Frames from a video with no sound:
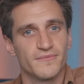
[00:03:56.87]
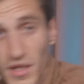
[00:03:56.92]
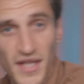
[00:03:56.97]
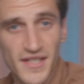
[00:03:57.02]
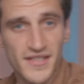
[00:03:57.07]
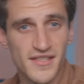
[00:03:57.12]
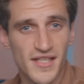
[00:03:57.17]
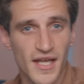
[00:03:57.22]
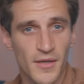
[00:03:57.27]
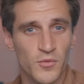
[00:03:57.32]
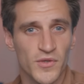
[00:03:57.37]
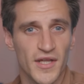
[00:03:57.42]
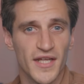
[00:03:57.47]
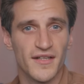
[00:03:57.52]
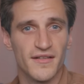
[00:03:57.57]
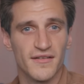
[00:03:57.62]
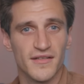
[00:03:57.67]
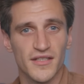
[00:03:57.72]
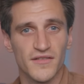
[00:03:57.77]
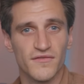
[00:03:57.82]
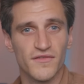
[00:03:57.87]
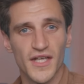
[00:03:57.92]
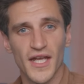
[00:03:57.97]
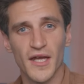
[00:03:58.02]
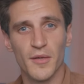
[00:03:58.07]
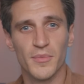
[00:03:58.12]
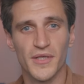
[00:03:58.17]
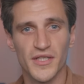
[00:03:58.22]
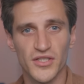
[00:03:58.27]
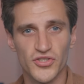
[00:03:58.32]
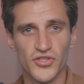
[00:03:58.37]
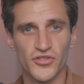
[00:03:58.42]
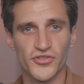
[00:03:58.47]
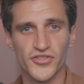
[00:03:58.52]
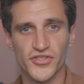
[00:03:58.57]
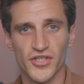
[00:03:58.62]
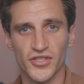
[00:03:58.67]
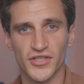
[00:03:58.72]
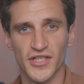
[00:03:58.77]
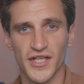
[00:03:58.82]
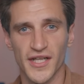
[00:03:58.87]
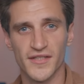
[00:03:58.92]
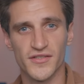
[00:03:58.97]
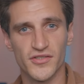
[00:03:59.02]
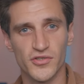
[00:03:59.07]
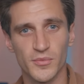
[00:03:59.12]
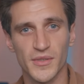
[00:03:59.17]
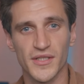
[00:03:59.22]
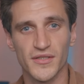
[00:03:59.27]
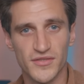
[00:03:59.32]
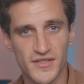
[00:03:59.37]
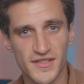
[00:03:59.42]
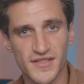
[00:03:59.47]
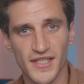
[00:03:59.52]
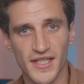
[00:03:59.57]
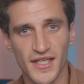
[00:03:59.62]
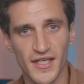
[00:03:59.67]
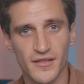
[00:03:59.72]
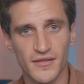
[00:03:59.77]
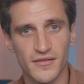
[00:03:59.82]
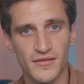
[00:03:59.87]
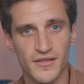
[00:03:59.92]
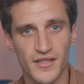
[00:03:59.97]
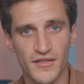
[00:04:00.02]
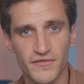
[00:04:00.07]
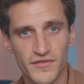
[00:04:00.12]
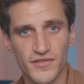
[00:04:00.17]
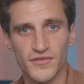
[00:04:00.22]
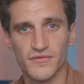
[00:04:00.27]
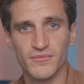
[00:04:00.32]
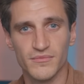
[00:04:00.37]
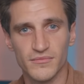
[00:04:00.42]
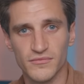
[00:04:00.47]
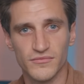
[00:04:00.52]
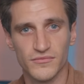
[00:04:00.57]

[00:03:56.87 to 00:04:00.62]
But that's same with anything. If you get a bit of dust on your lens, you'll be able to see it if you